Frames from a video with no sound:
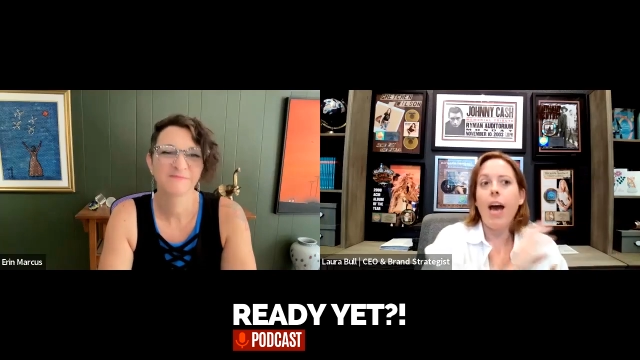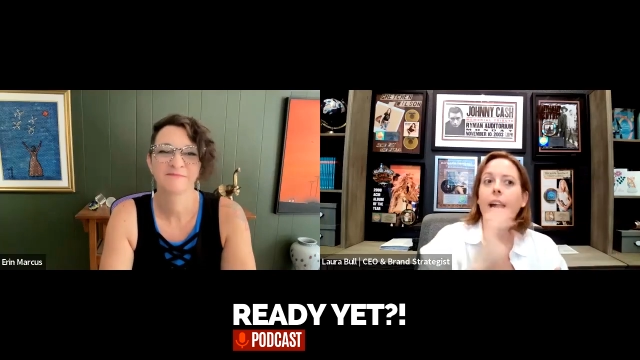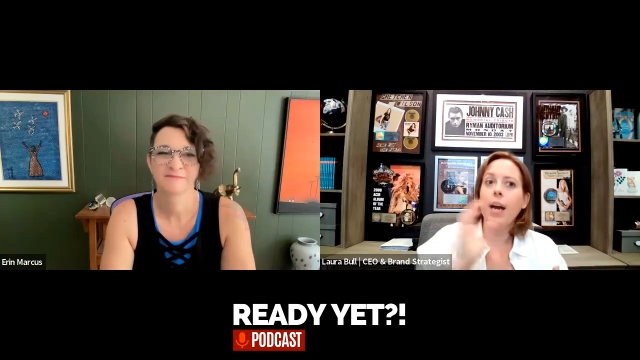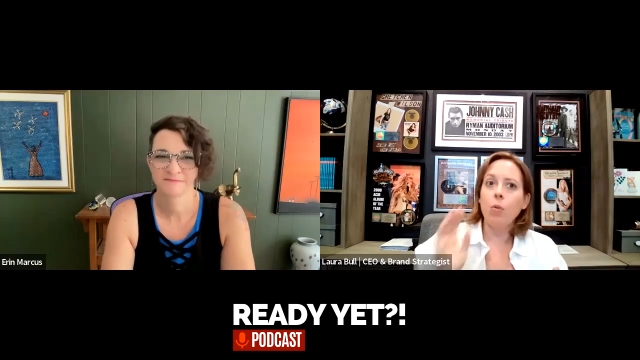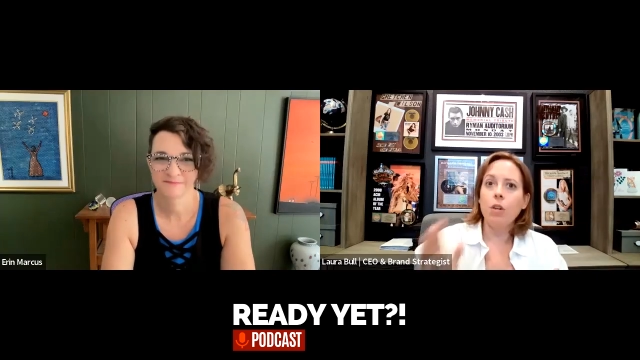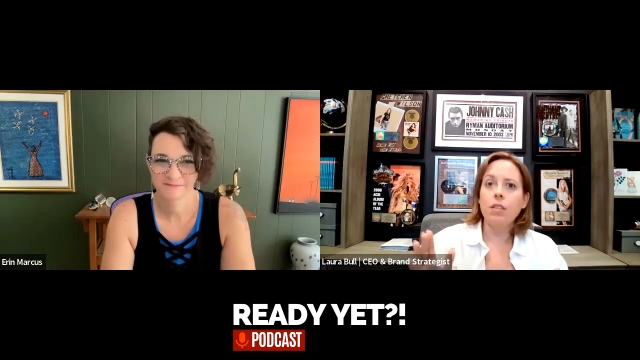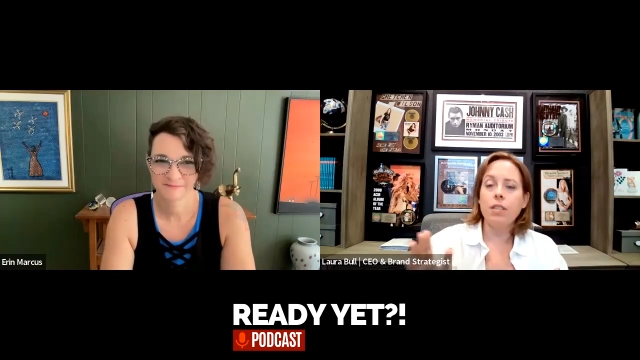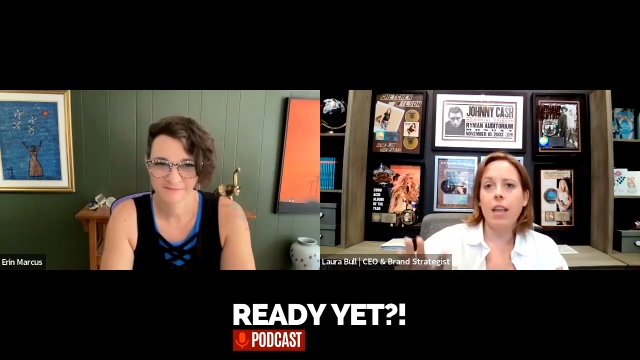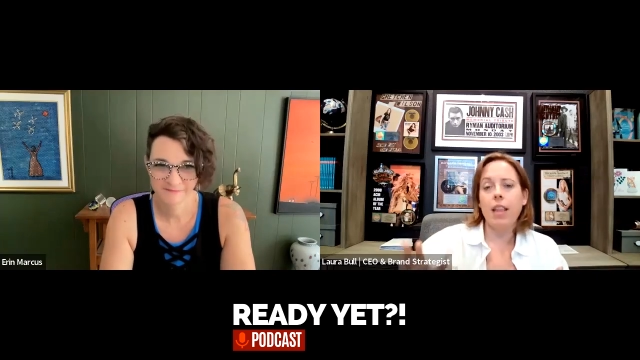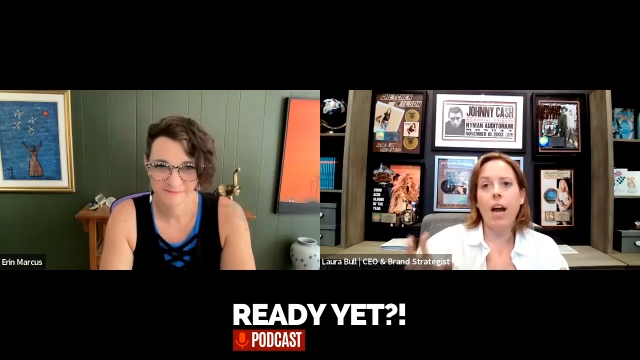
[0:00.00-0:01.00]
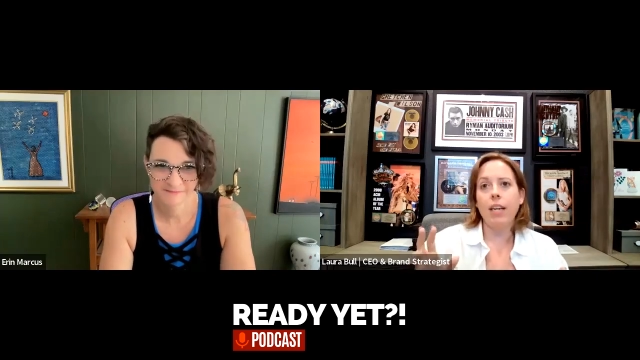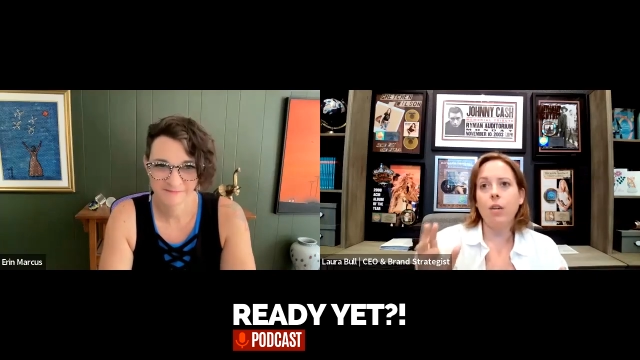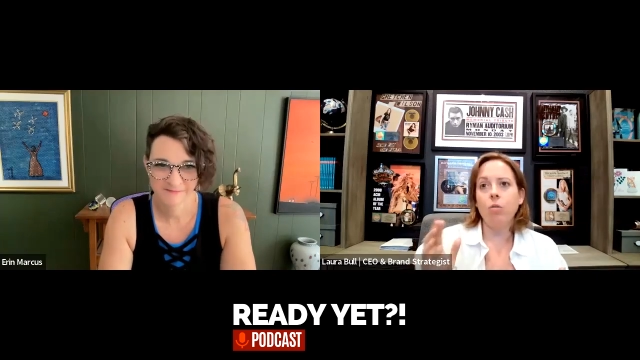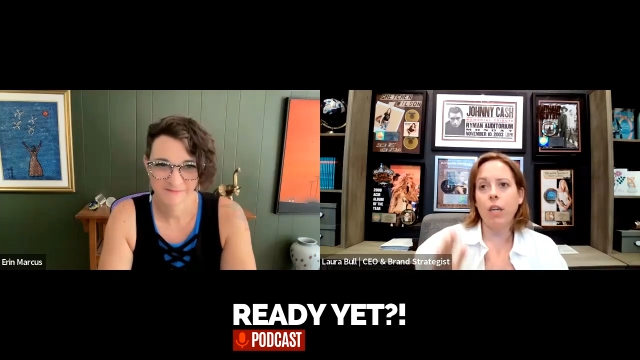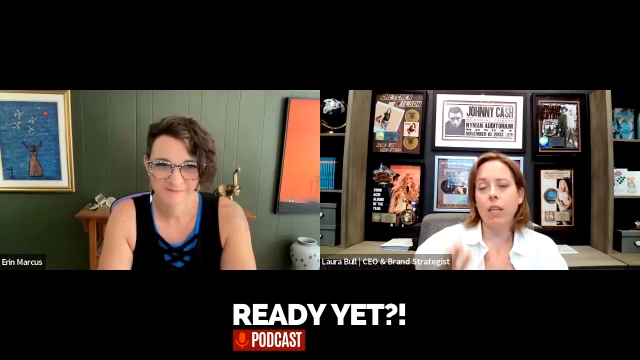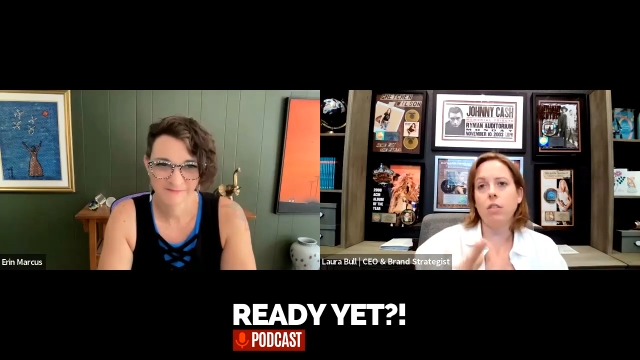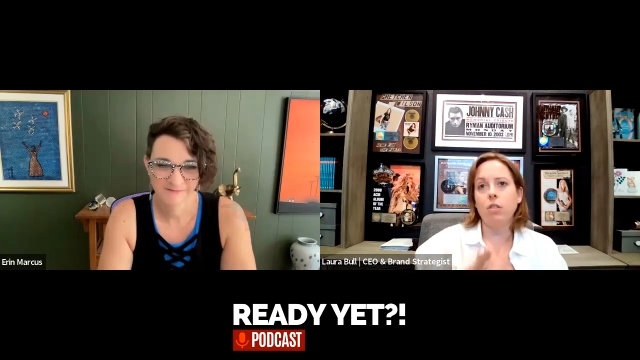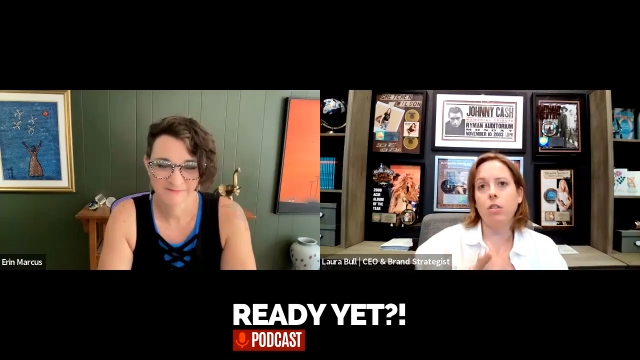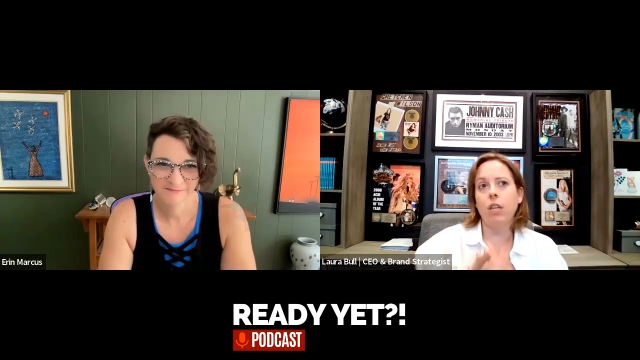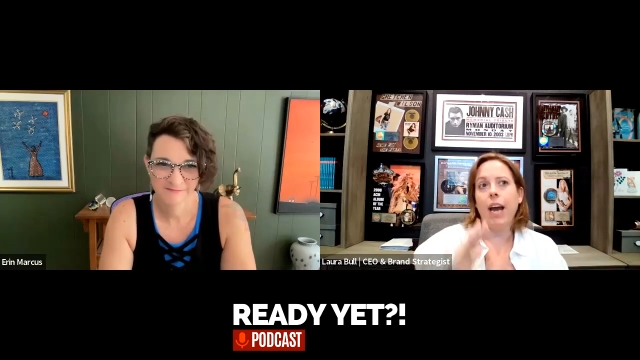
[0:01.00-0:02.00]
Speaker 1: And I will say that I don't like to
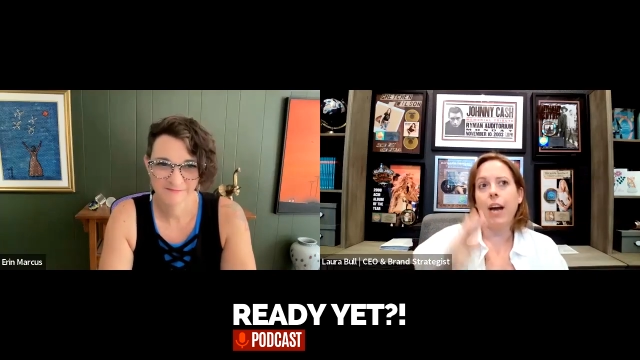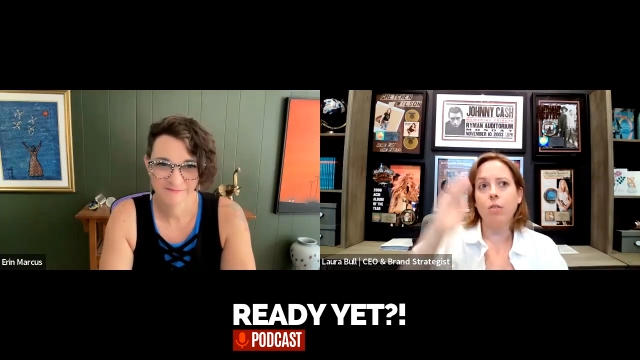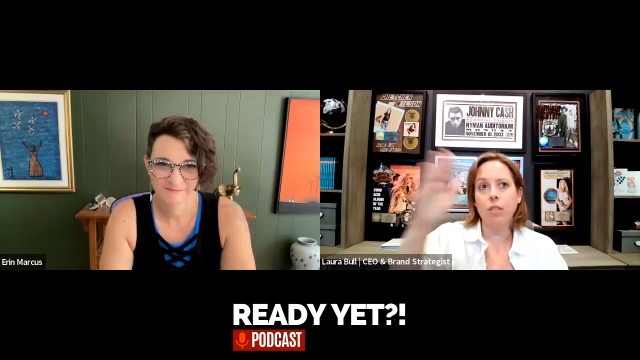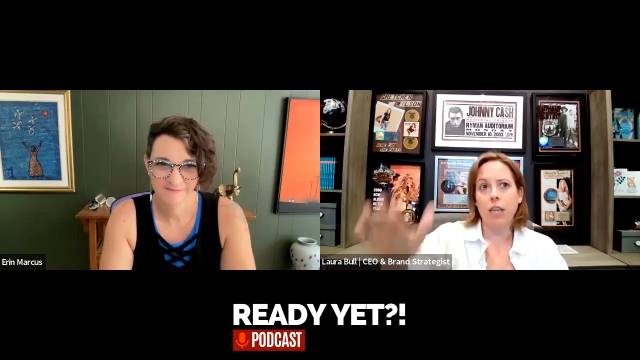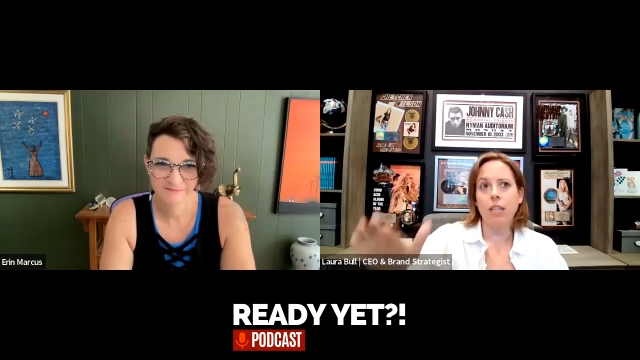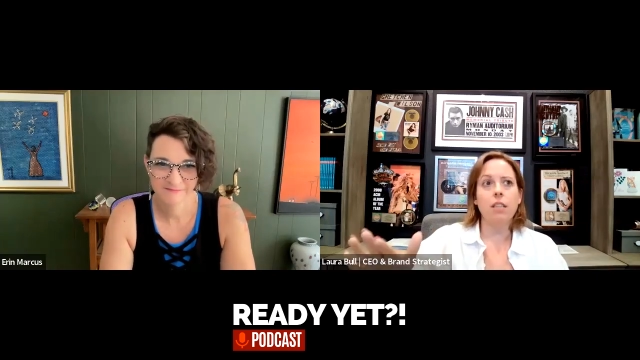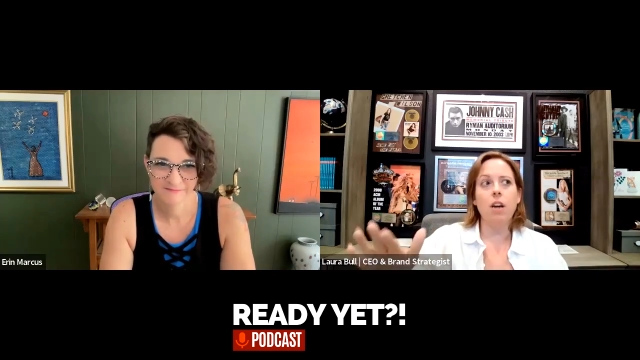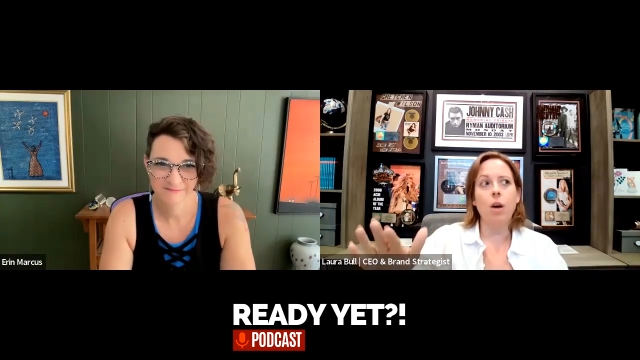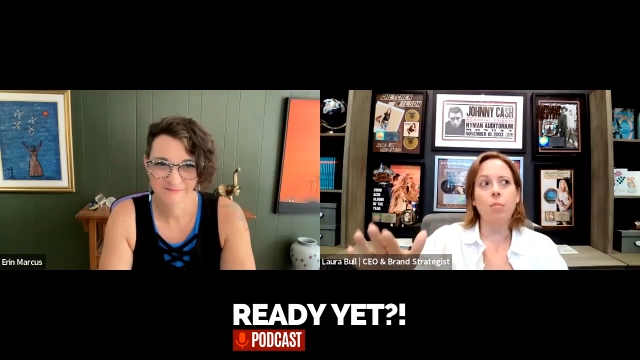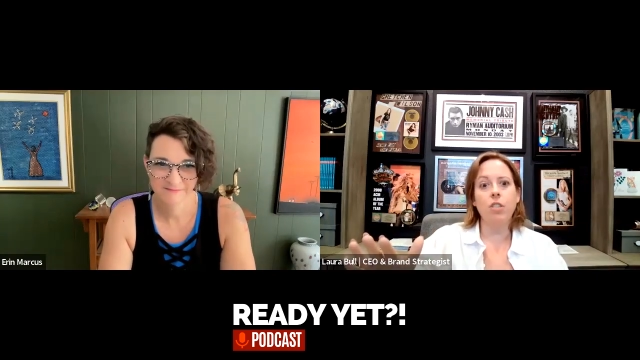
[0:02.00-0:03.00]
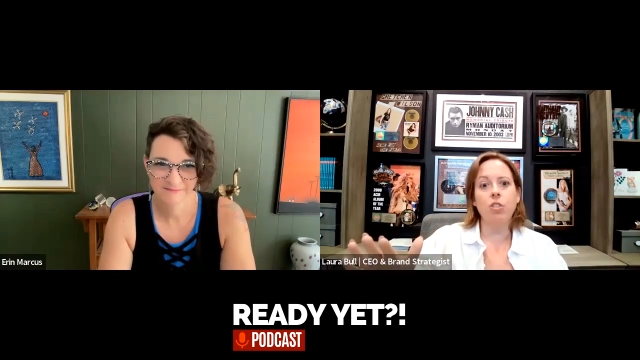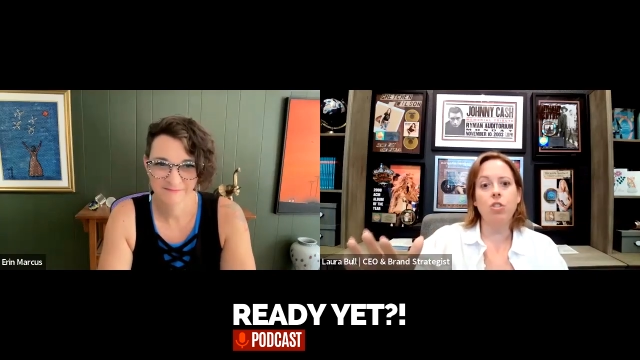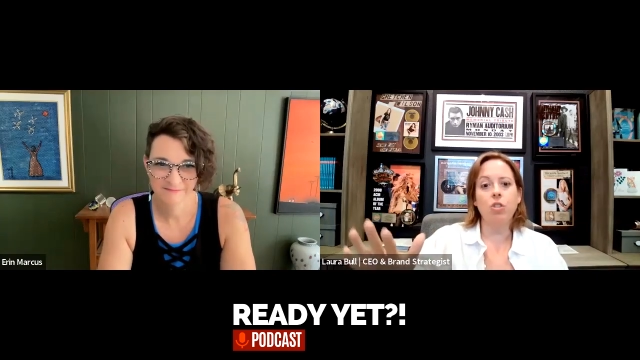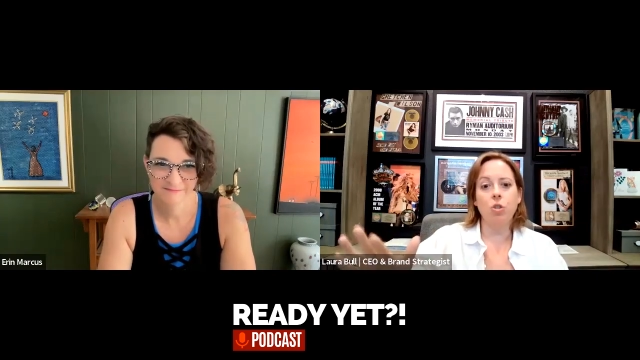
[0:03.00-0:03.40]
look outside of the competition